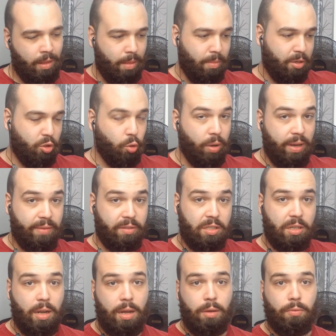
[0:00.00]
the majority of a
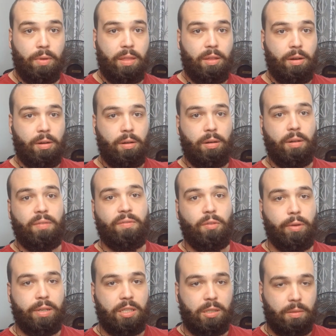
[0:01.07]
song with your your
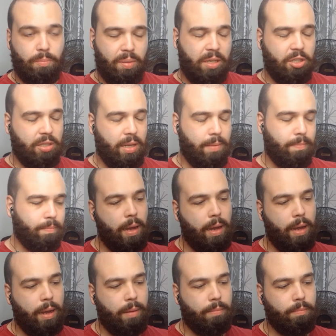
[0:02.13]
voice pitched up.
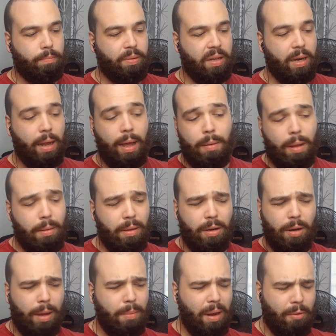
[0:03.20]
Um, but I, you
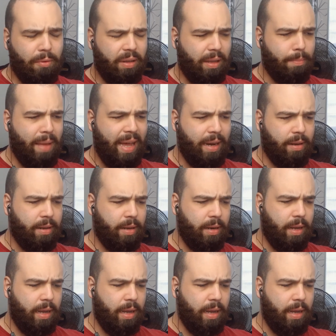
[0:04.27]
know, I'm not really mad at it.